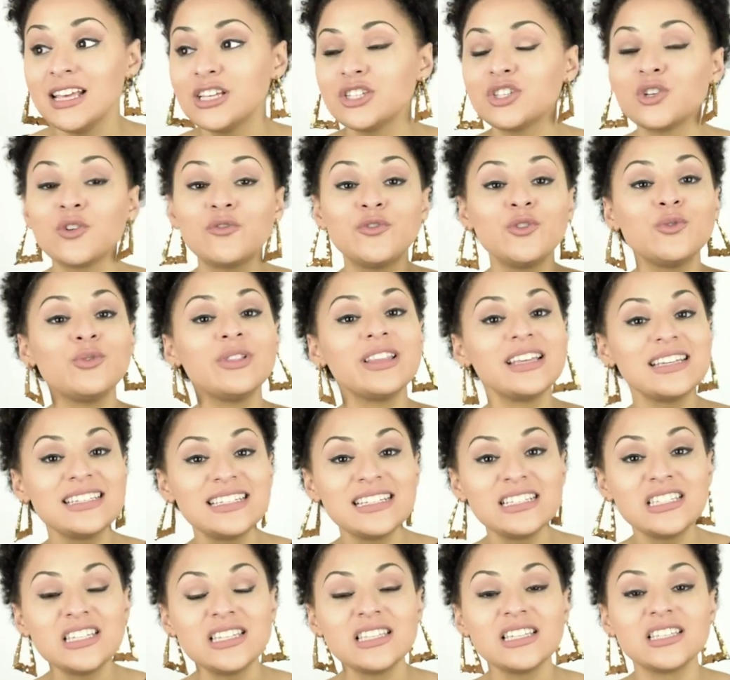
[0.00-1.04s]
So if you
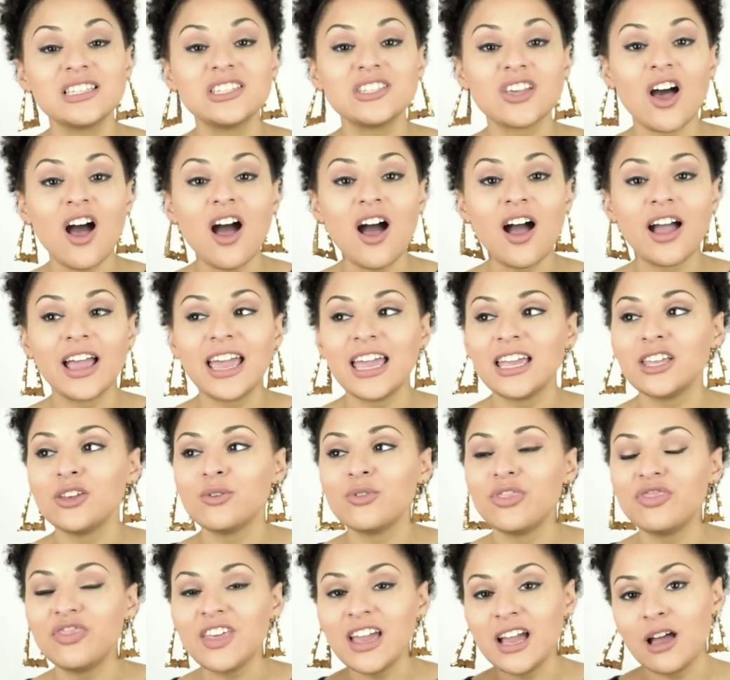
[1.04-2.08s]
listen to the song and you
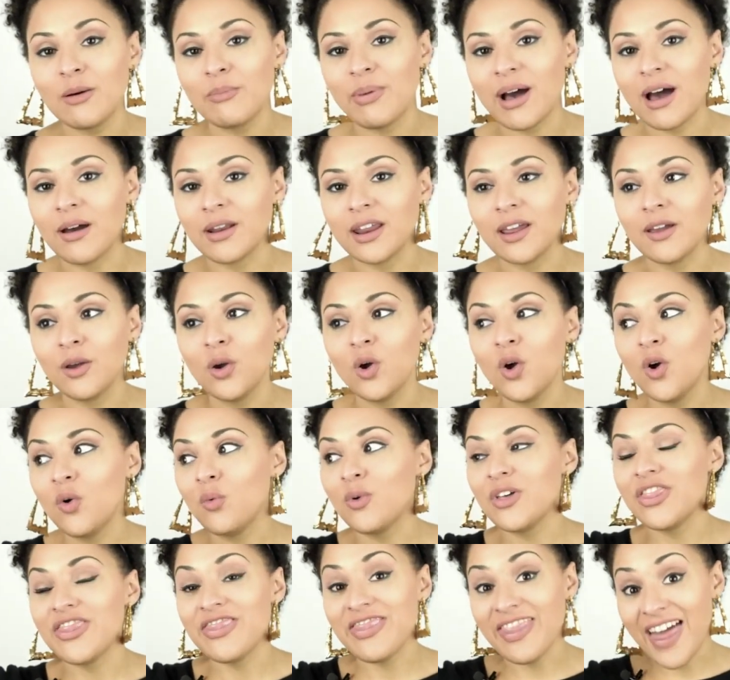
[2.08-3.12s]
think about it
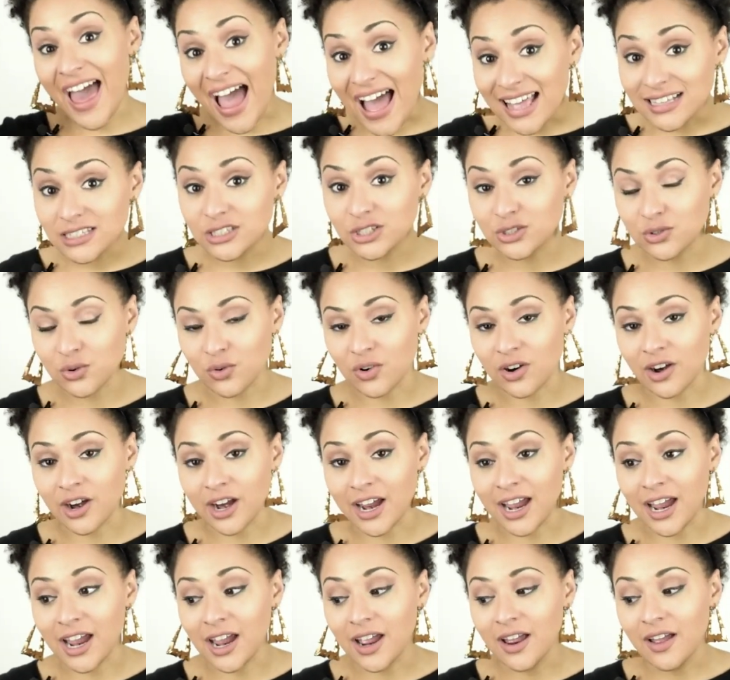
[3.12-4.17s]
with that
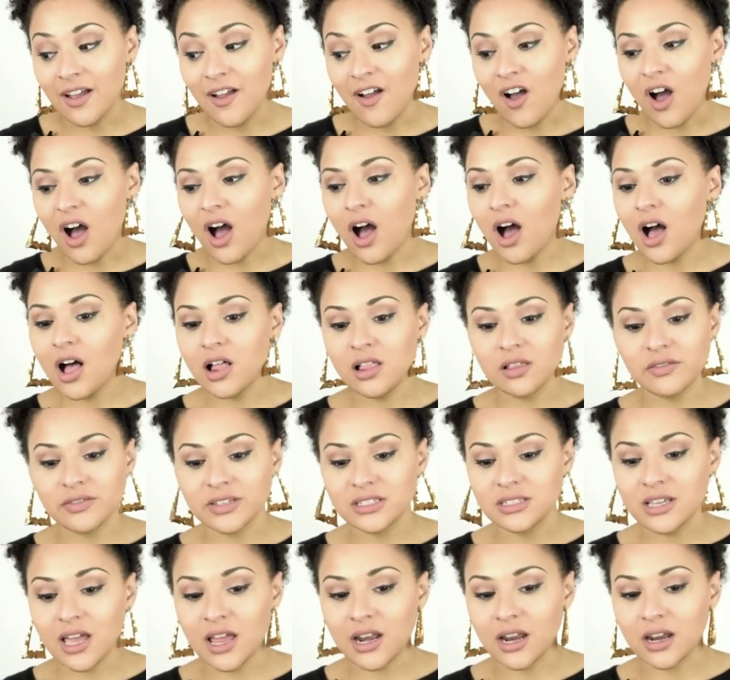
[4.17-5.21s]
story, all of a
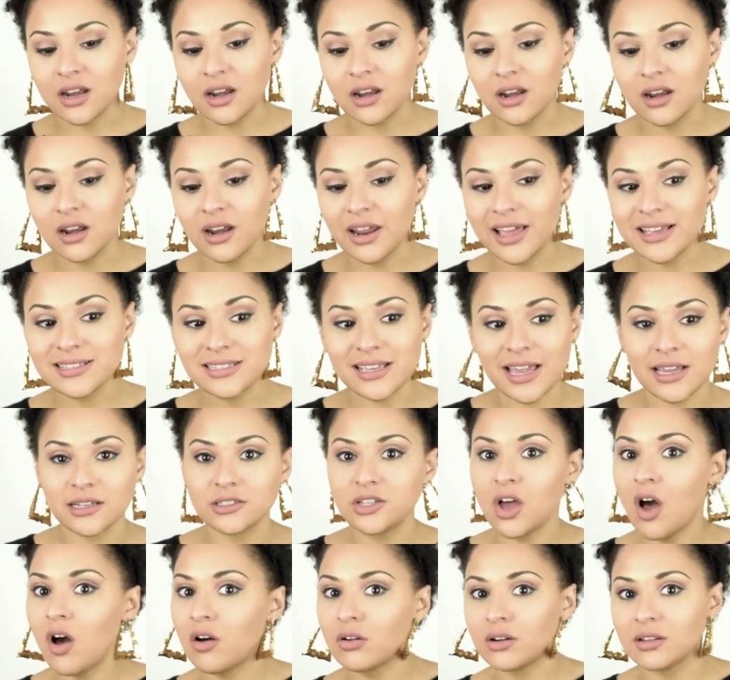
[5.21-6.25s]
sudden it's like
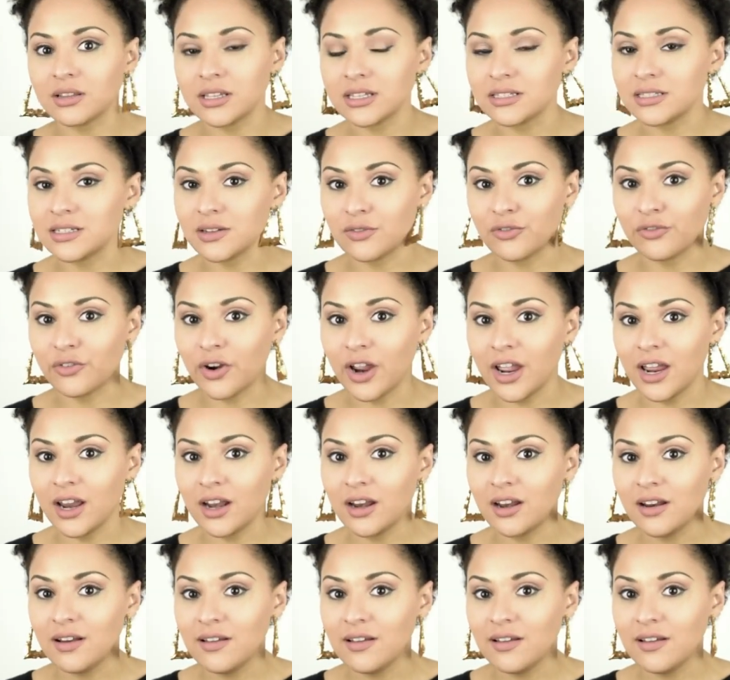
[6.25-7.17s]
totally different.